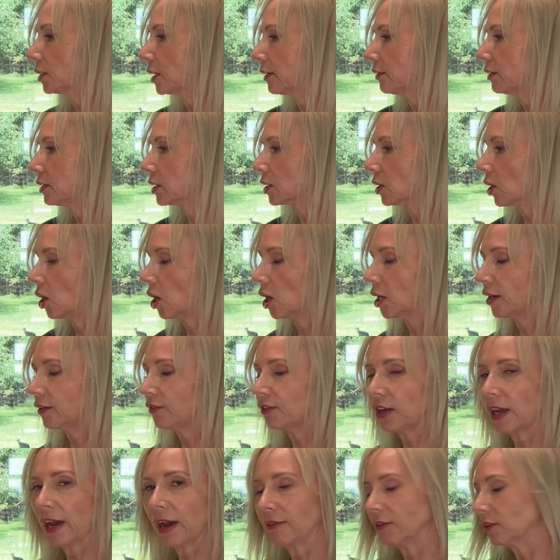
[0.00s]
of it's gone. If
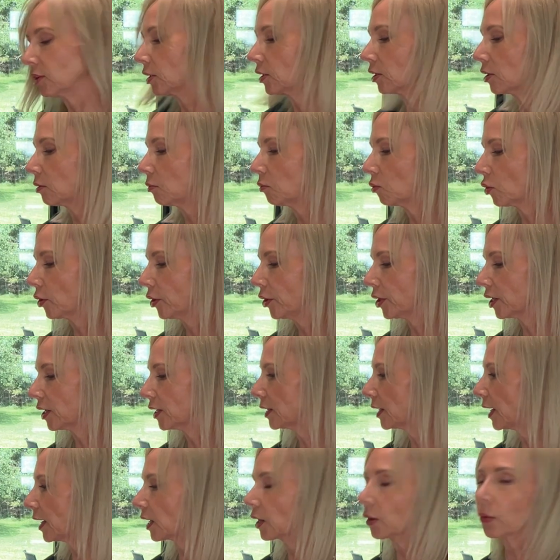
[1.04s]
you have a little more, you can
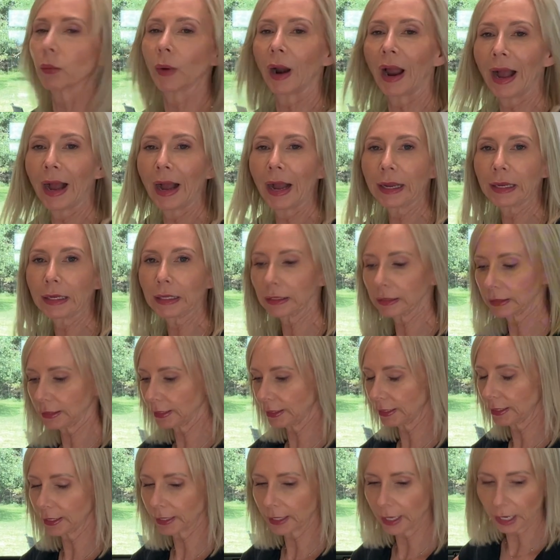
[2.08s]
take a rag and
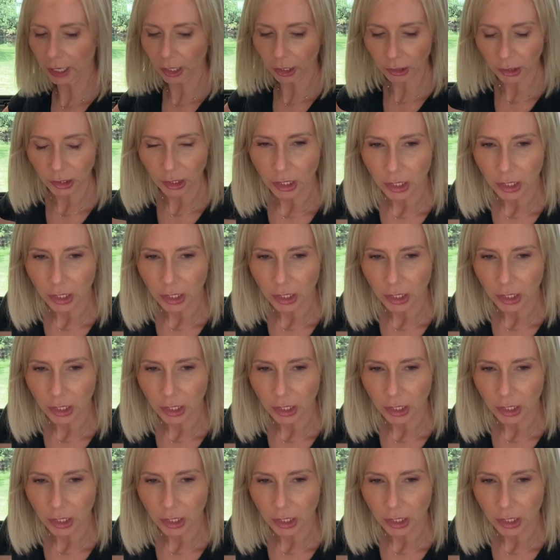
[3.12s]
clean it out.